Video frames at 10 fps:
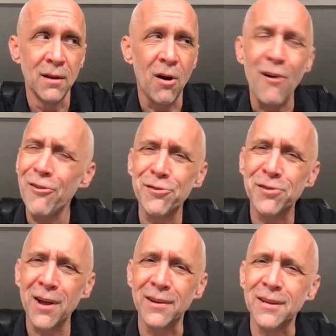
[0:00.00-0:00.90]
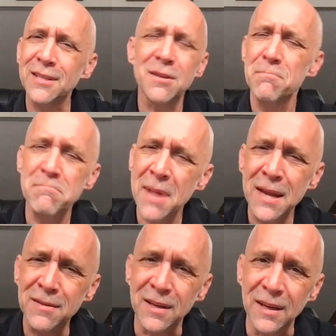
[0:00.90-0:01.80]
all of a sudden it's
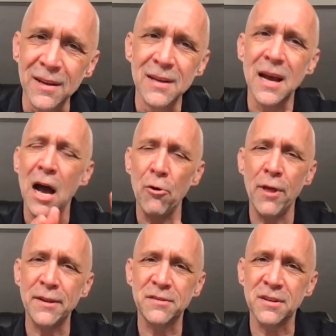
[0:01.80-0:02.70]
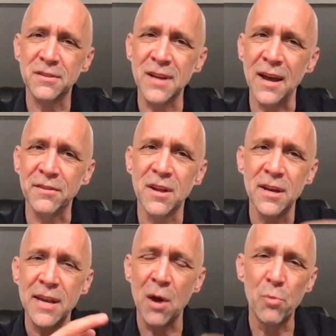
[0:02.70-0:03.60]
amazing how that success
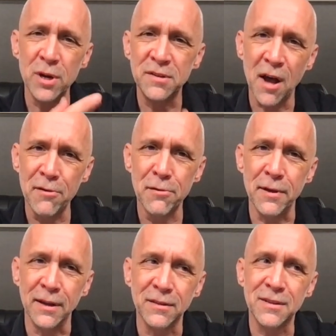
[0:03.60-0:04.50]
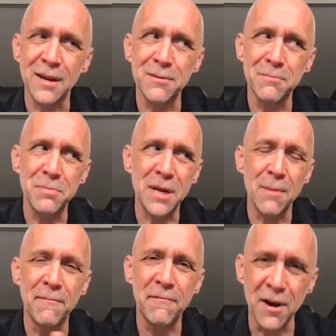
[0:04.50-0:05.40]
now breeds other things that
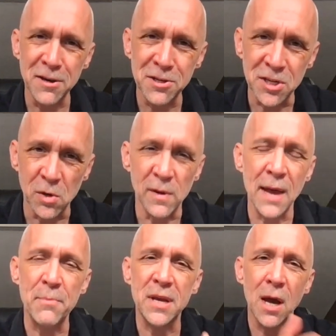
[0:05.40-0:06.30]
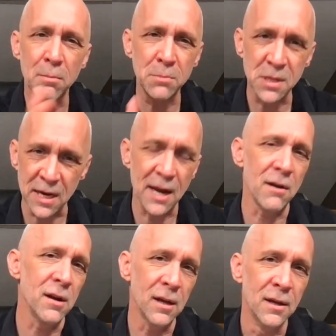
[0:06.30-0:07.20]
become fun to you, and that becomes an
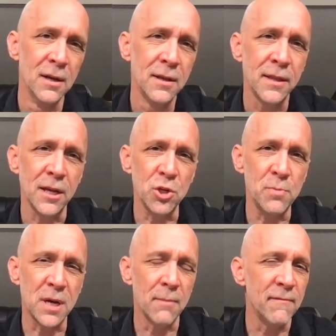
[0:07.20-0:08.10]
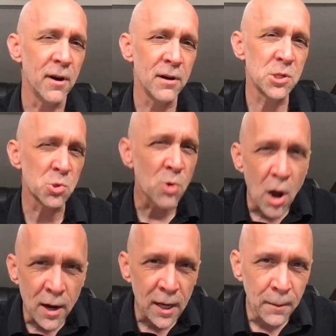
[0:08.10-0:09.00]
area that you become very
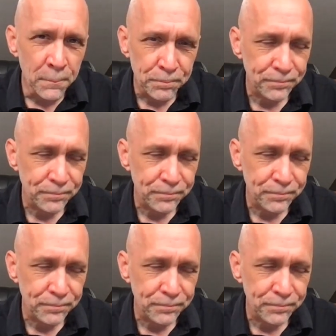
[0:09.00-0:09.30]
strong in.